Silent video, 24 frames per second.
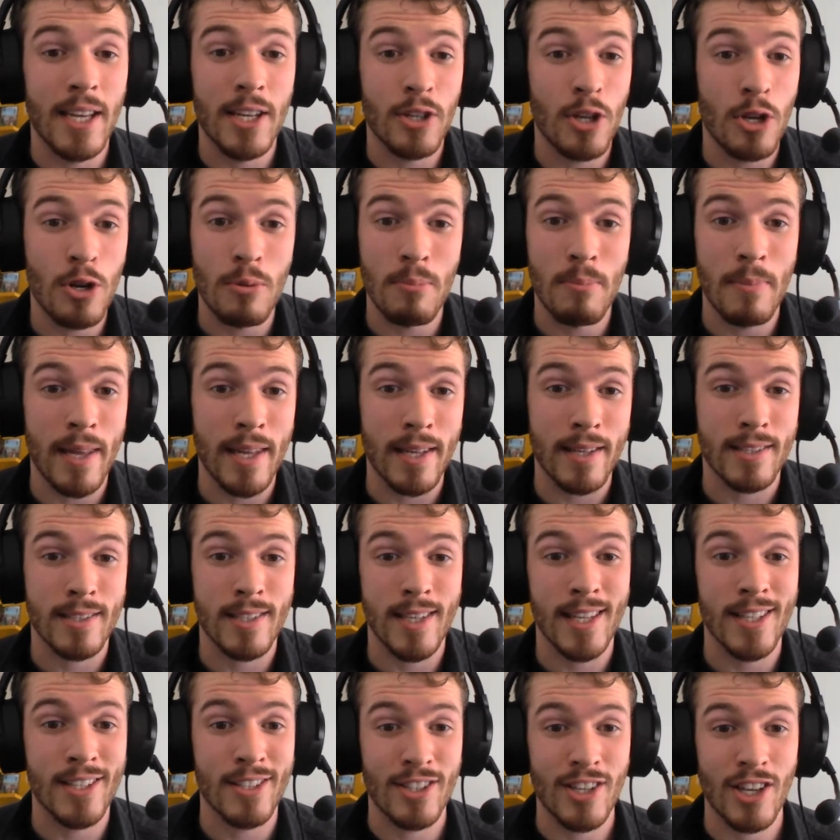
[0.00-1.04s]
don't make
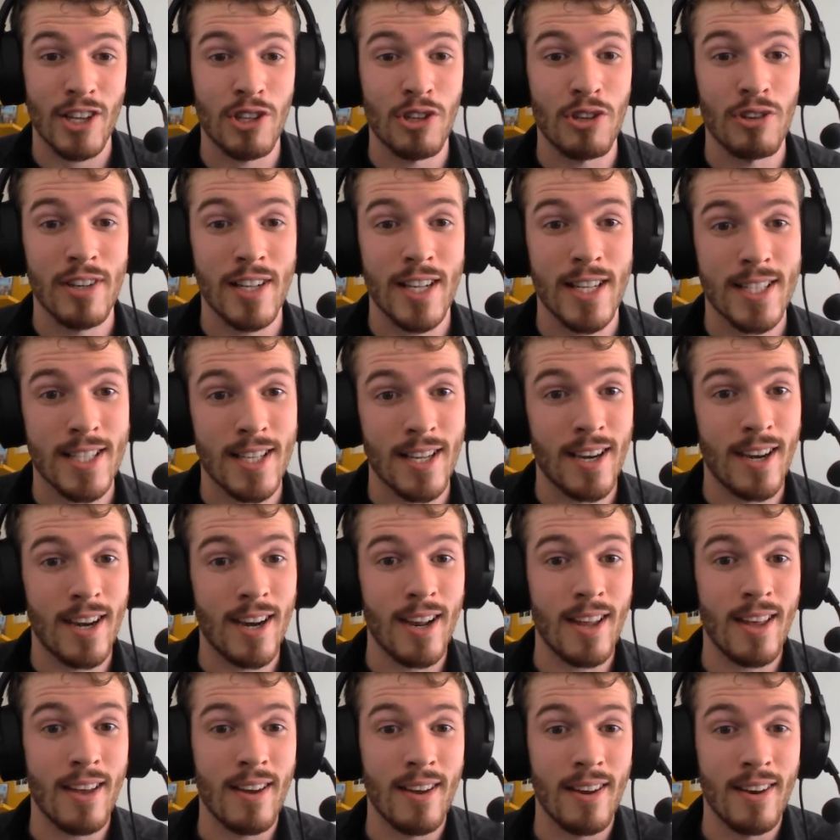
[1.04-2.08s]
sense and you need to
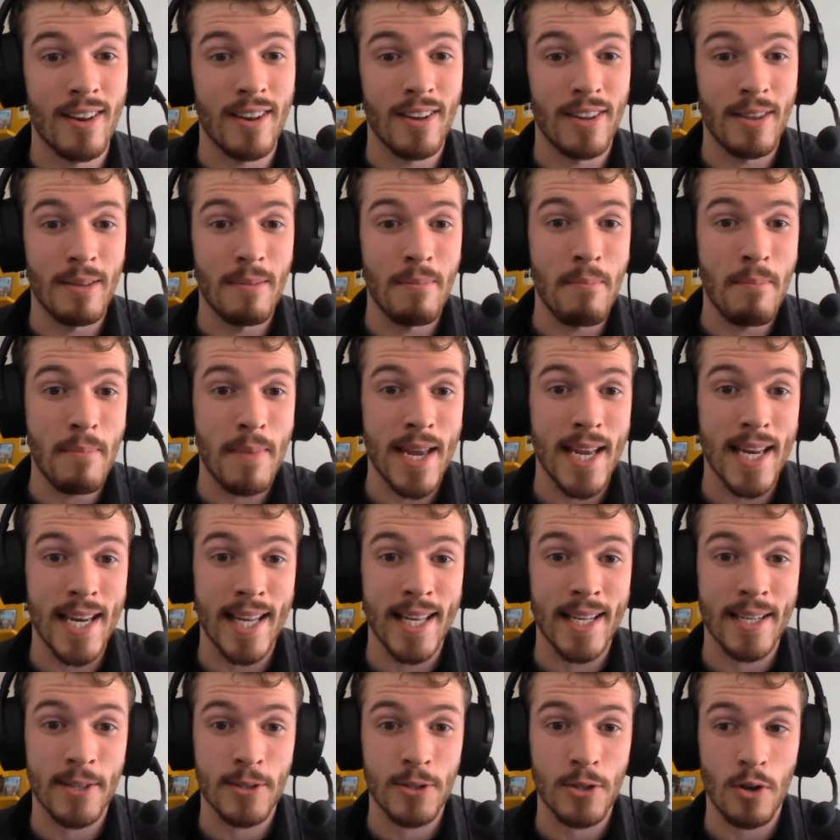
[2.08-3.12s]
learn the
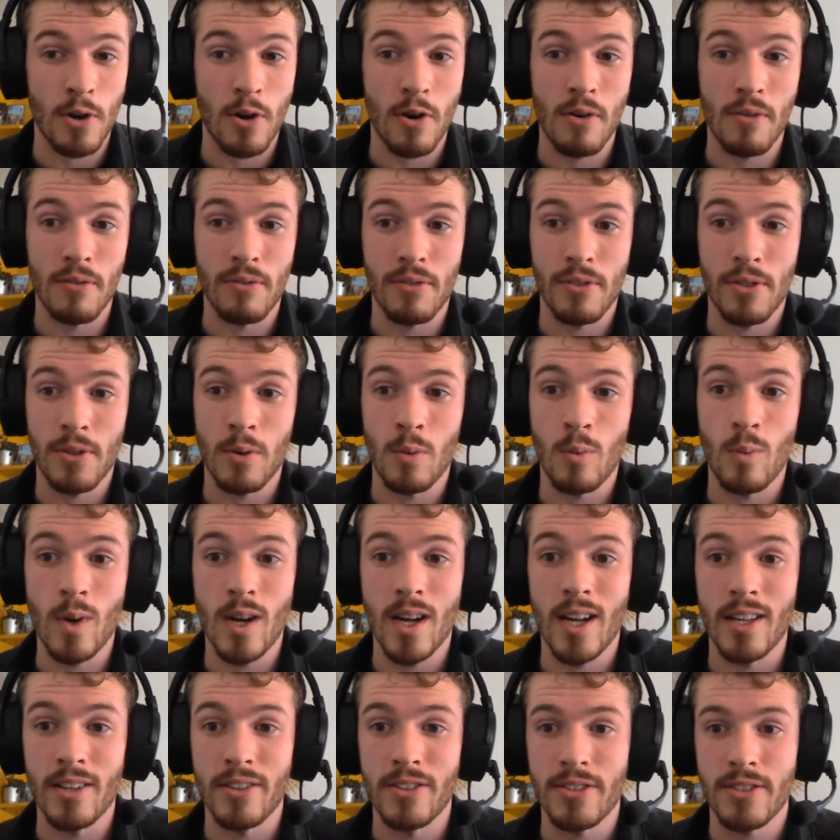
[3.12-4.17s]
meanings of the
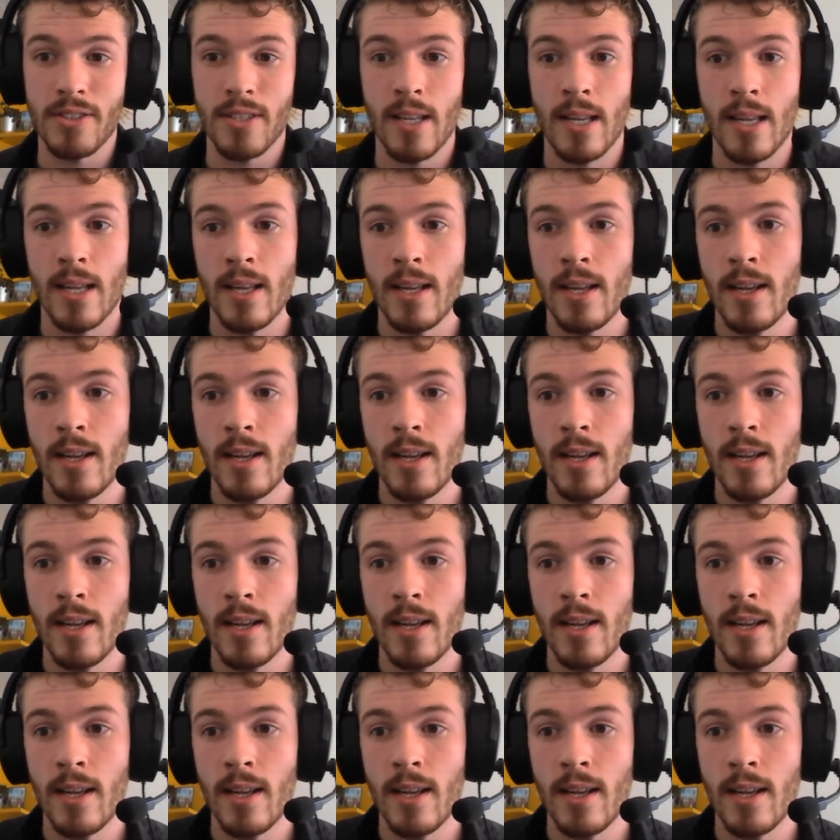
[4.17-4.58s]
words.